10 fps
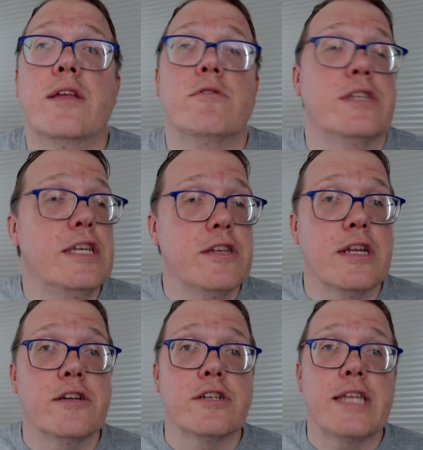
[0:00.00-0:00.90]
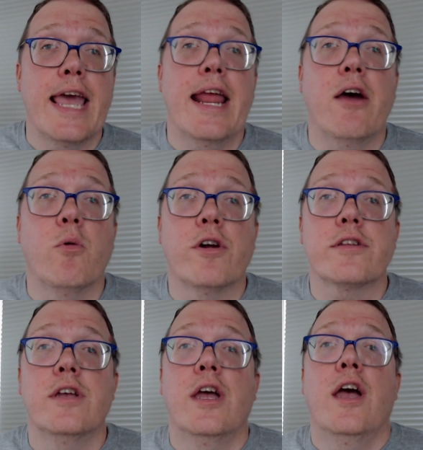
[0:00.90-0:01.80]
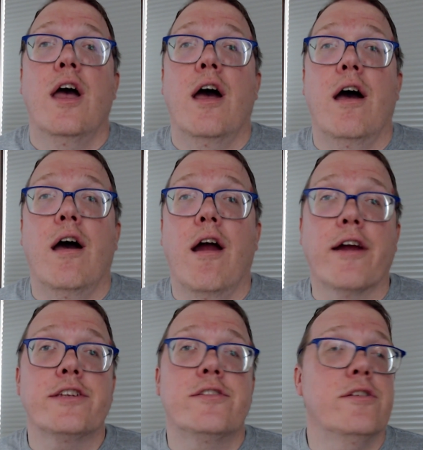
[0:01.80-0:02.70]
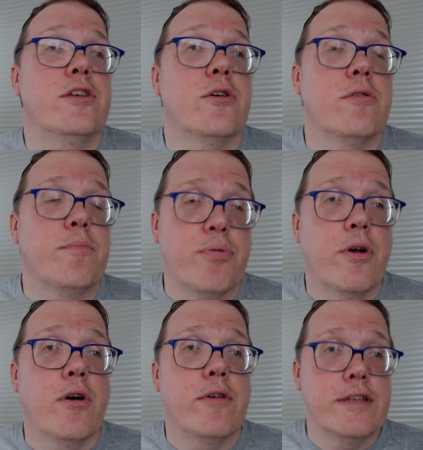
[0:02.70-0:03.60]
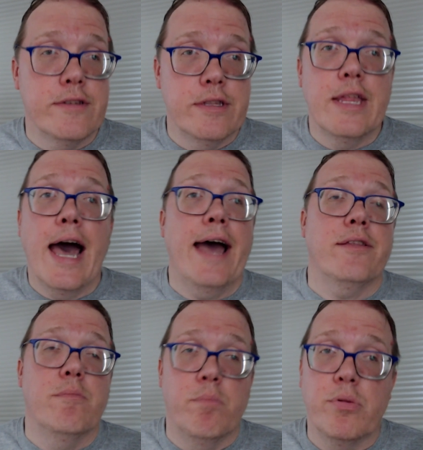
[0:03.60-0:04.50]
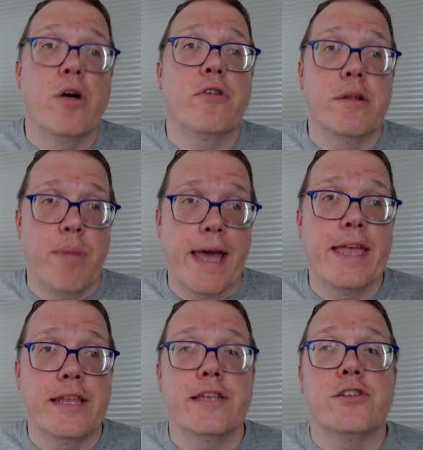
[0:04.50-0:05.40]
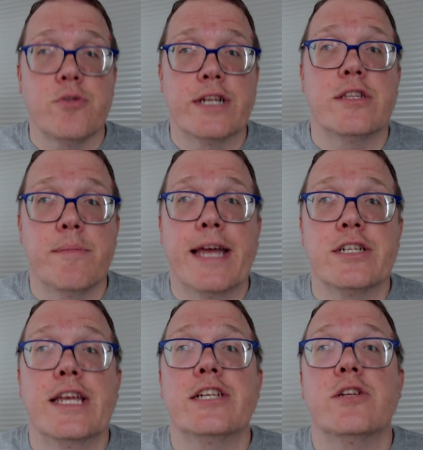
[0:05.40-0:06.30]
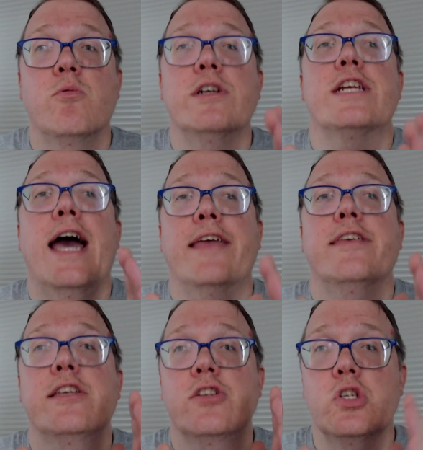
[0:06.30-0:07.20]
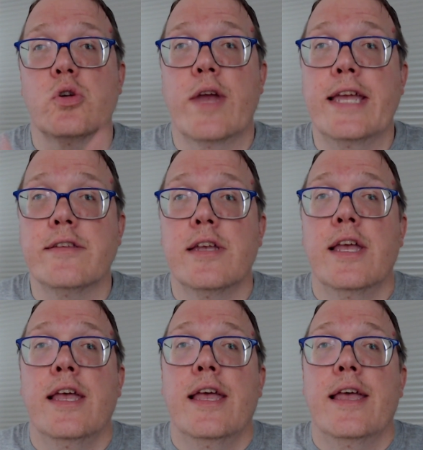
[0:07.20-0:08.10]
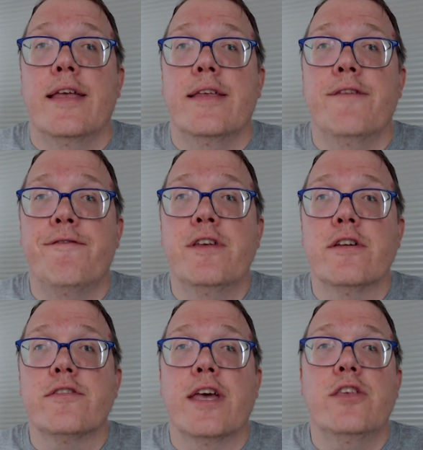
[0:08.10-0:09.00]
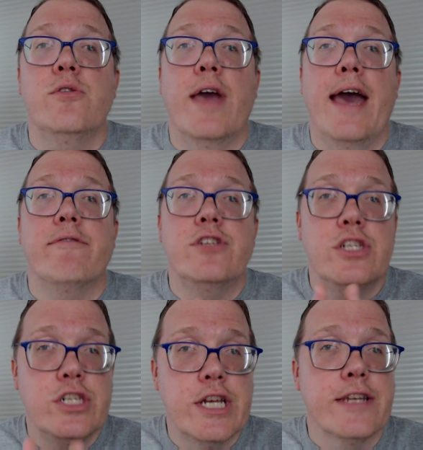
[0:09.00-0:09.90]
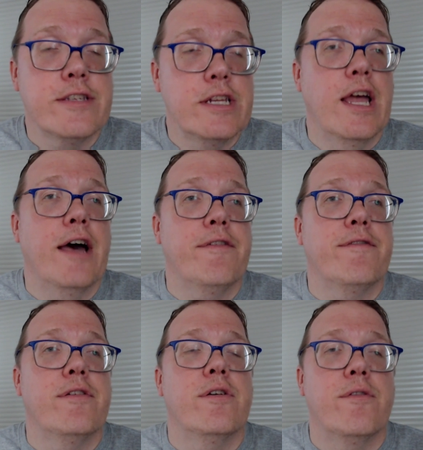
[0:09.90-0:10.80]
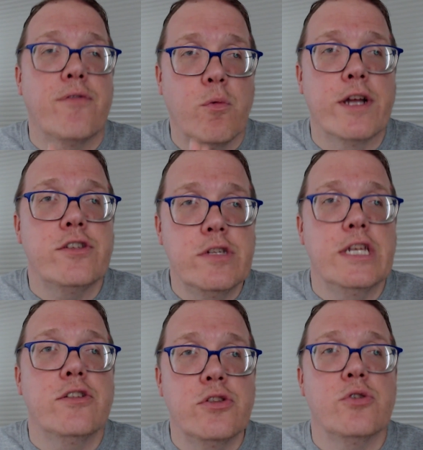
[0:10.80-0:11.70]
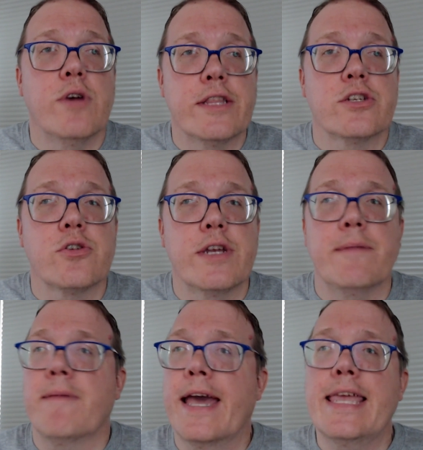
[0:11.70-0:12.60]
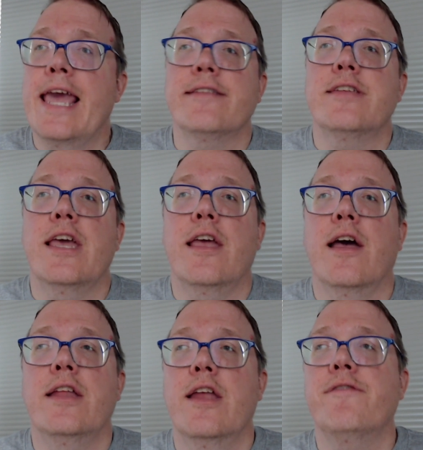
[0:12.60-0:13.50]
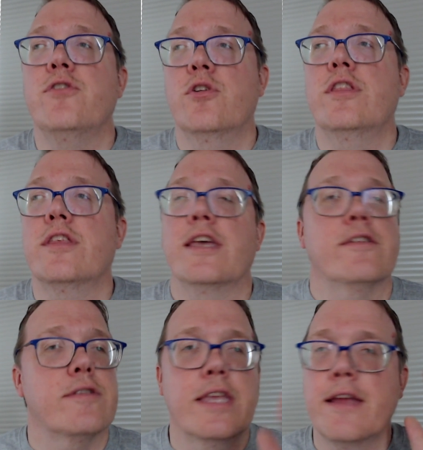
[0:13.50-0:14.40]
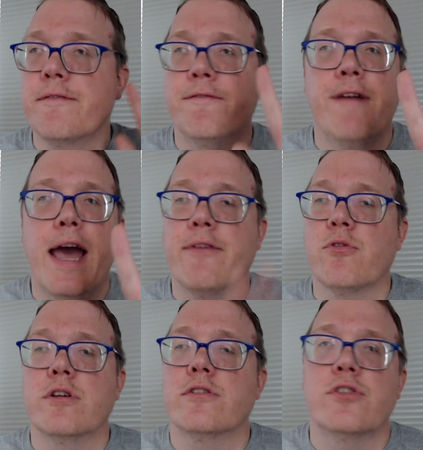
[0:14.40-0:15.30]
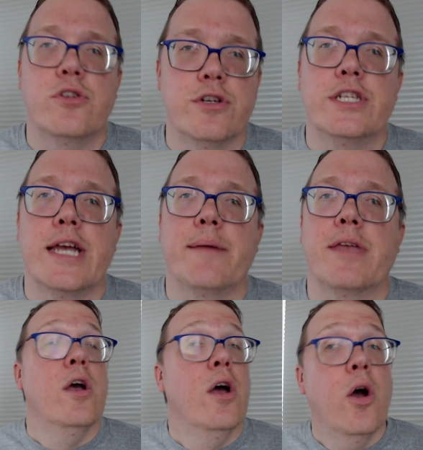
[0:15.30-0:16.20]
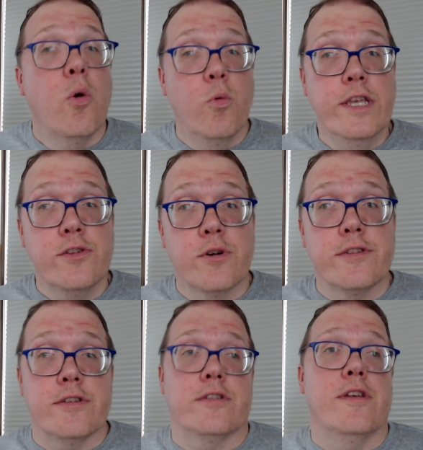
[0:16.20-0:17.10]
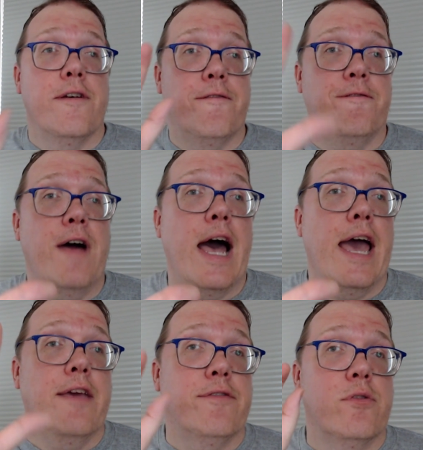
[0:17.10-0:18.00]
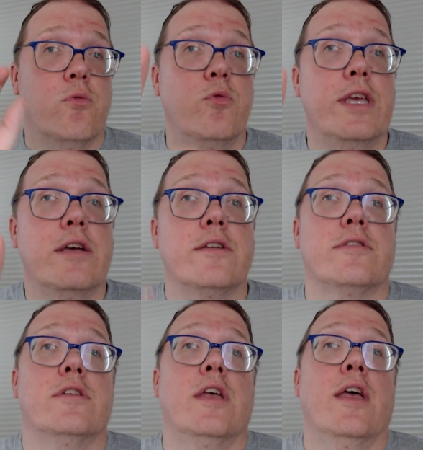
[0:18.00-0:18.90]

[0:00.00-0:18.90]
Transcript: It was easy to understand how it worked. Arc Studio Pro is not bloated by any stretch of the imagination, which I think is great. It feels like you have just enough for what you need to do on the screen. I can't say enough good things. Again, 5 reels. Good job, guys. Resources, 5 reels.